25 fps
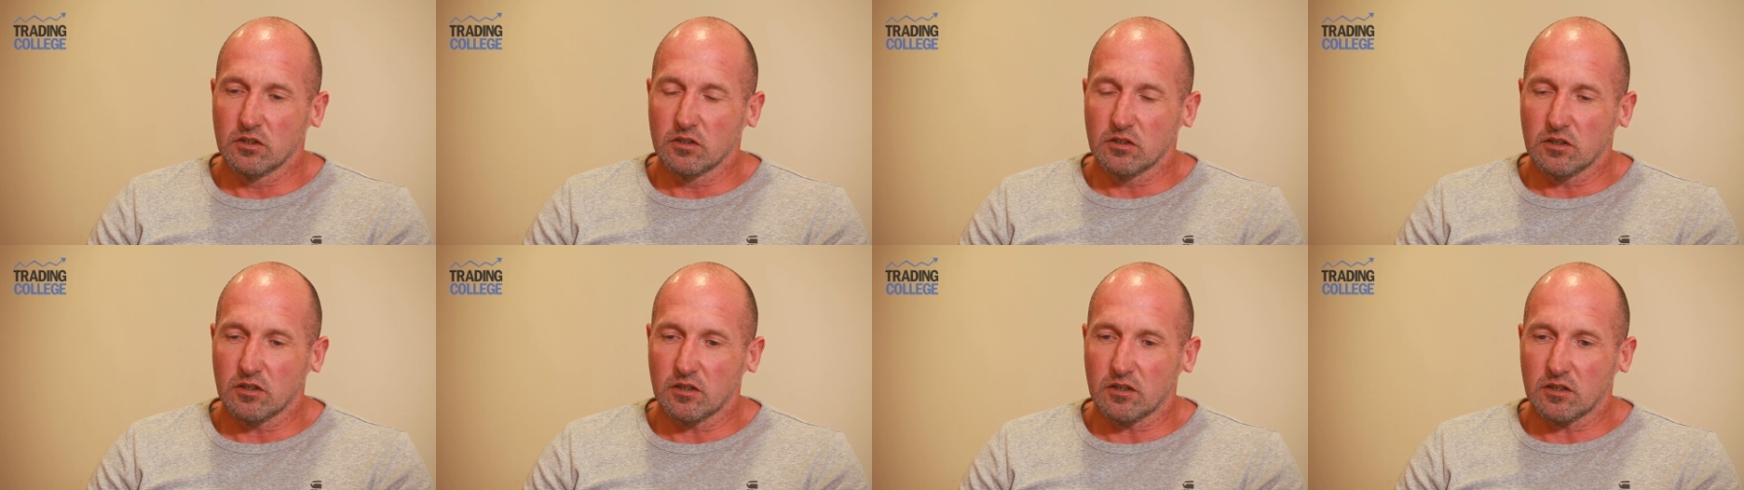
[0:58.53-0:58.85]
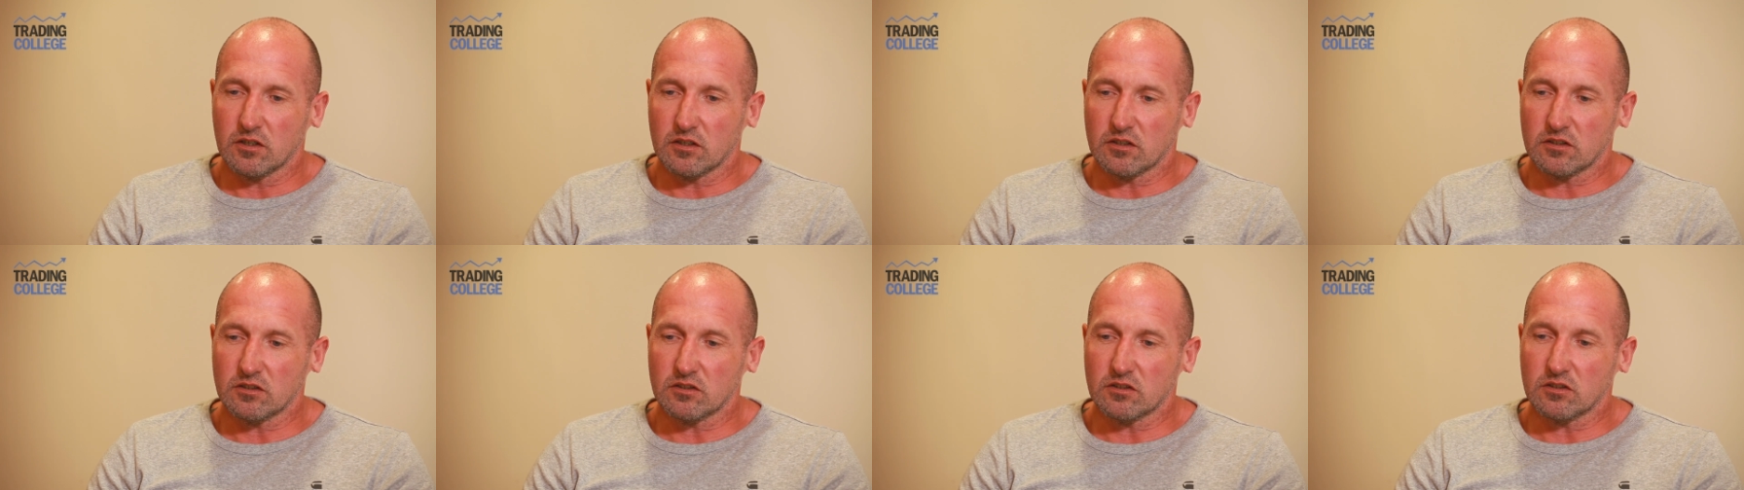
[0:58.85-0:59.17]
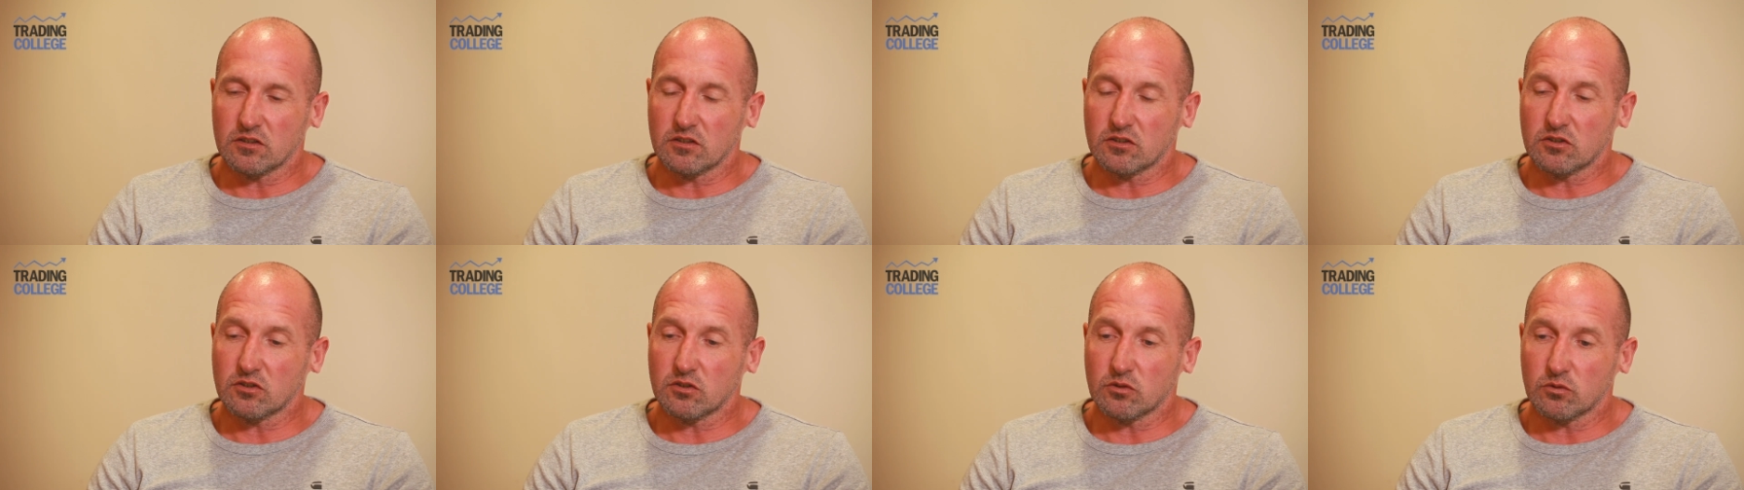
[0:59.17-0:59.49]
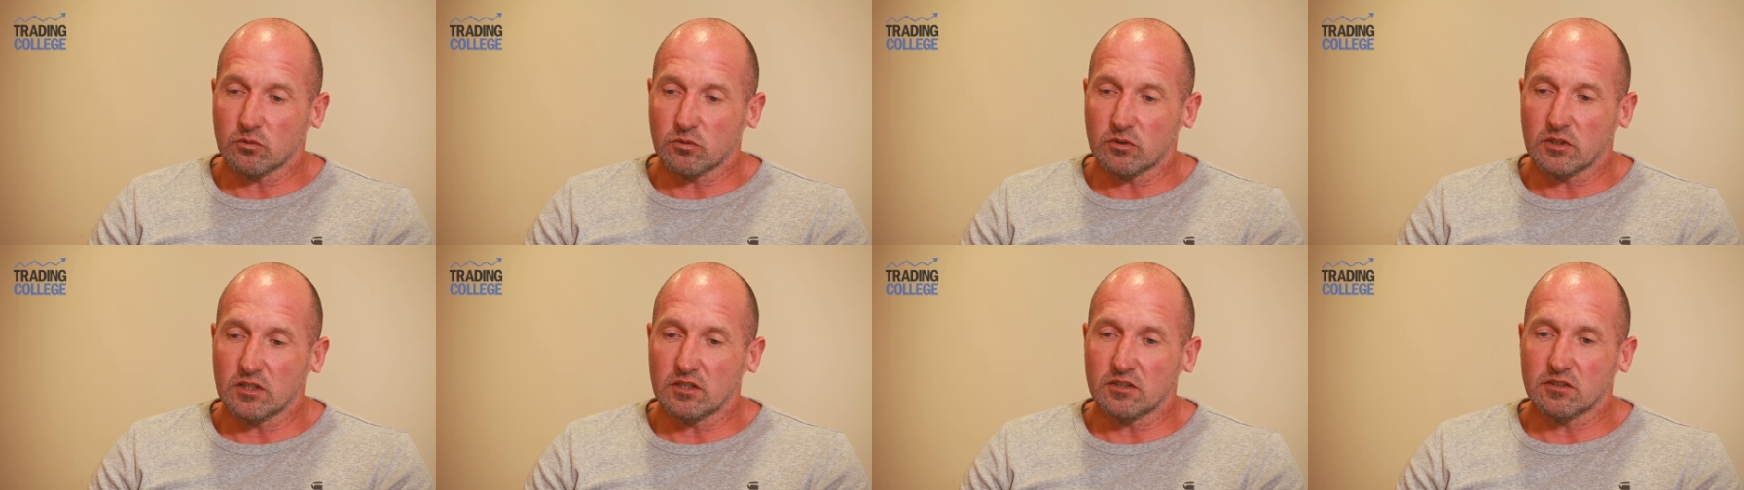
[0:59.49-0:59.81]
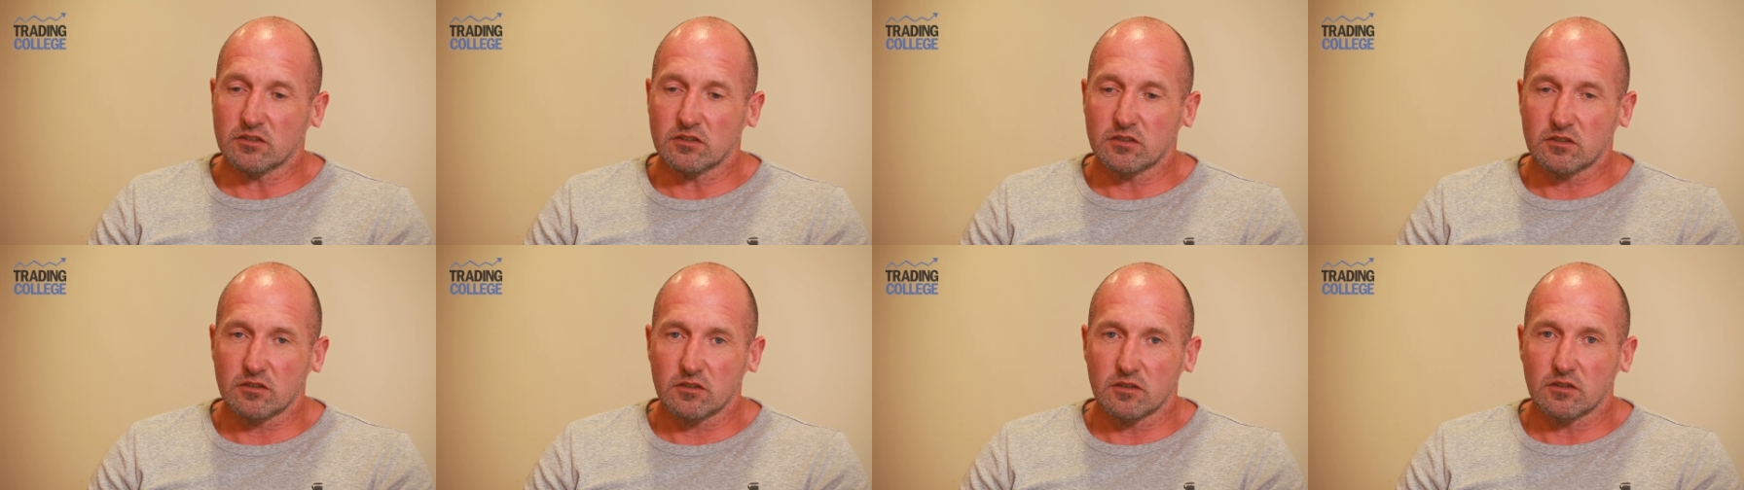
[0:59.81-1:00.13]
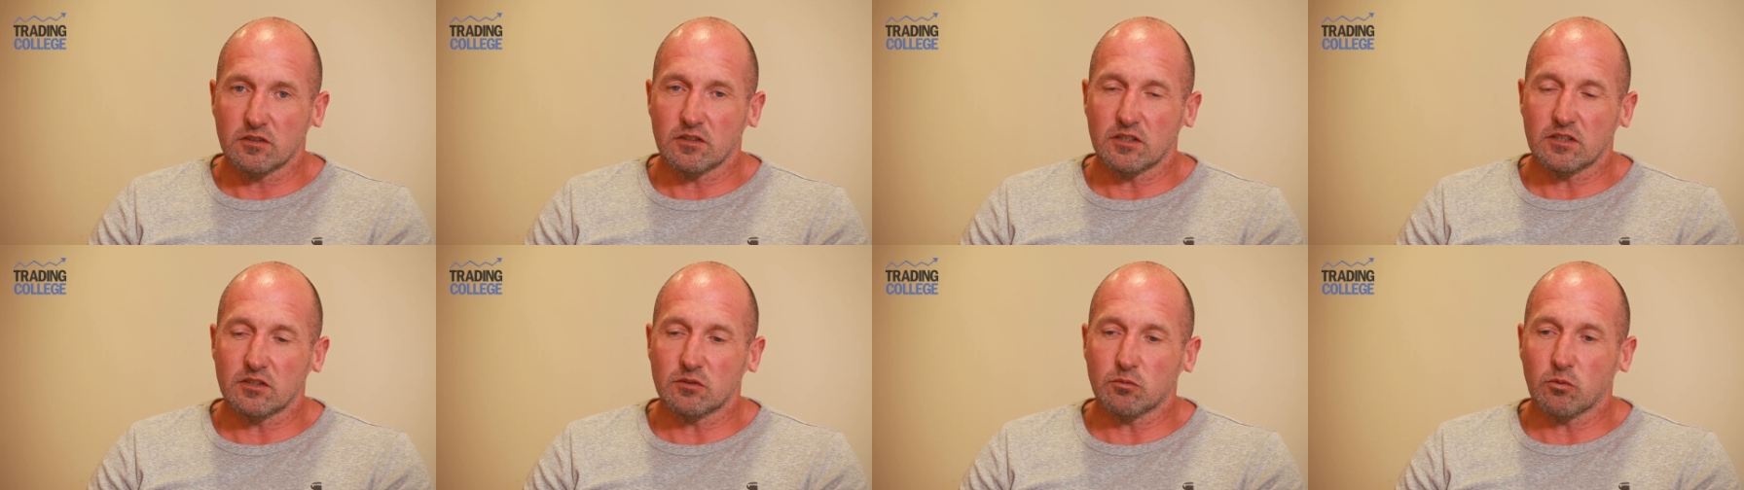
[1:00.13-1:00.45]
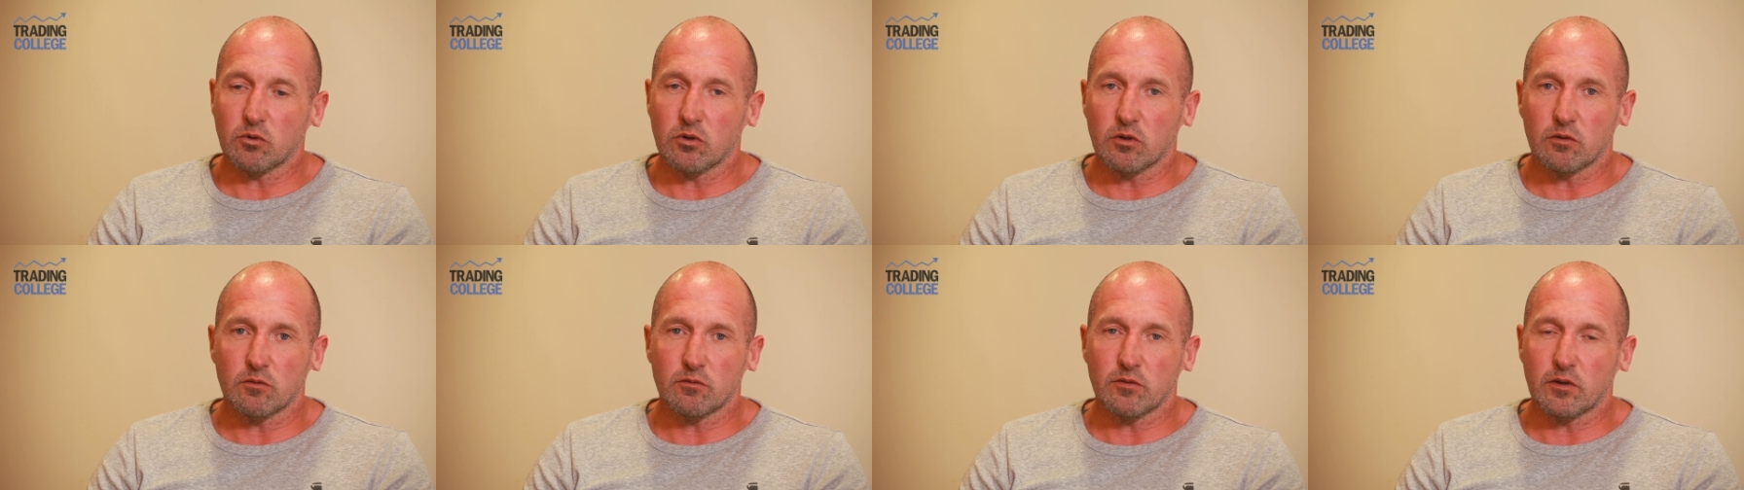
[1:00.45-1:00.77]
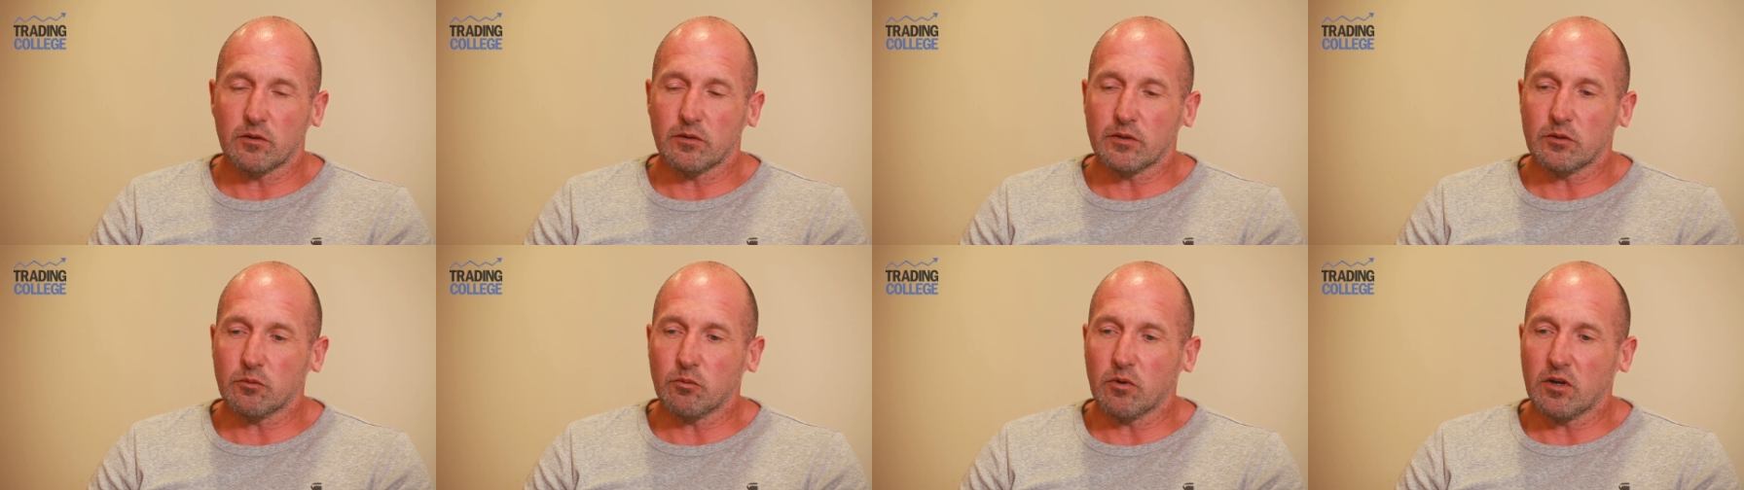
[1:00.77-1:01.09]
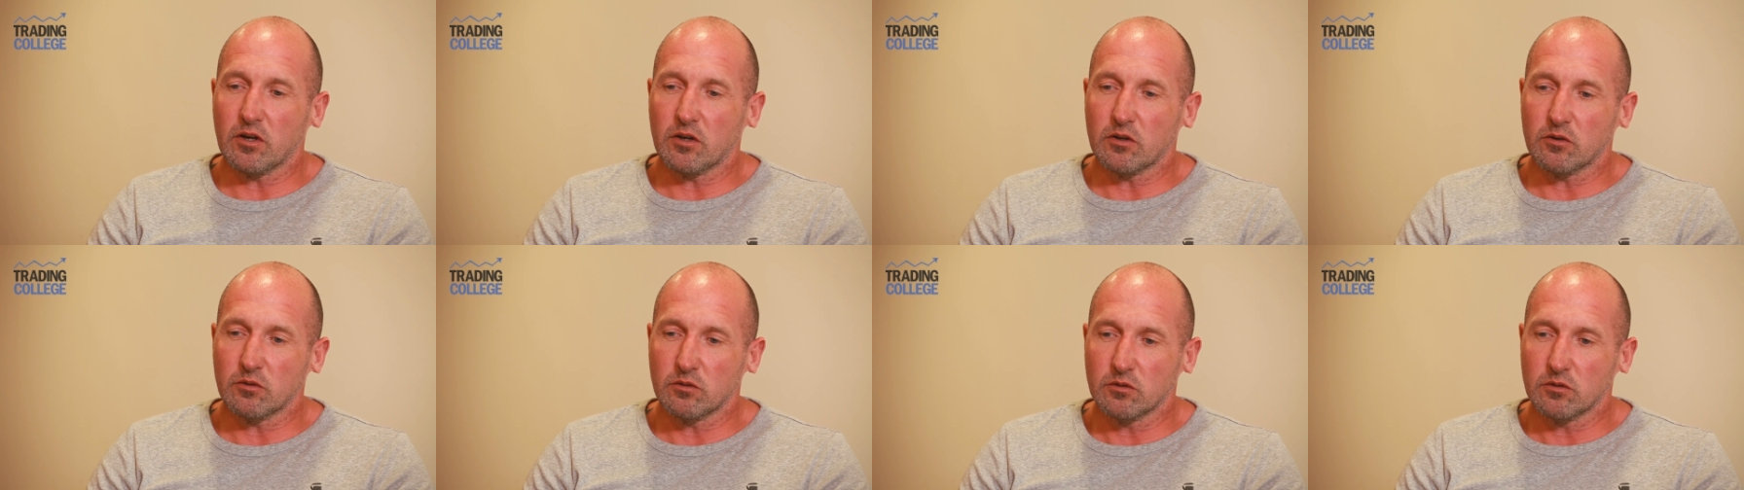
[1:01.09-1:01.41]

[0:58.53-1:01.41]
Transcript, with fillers: and so these these work very well